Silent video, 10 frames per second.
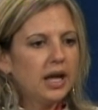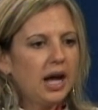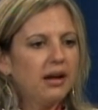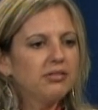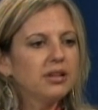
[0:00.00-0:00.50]

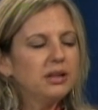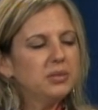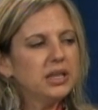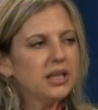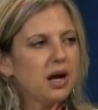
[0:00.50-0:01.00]
have
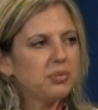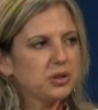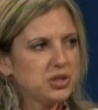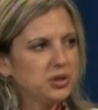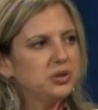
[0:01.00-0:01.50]
limited
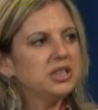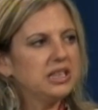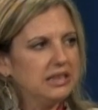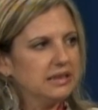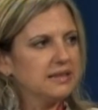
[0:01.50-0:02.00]

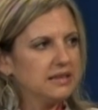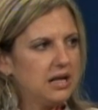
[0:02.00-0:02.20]
opportunities,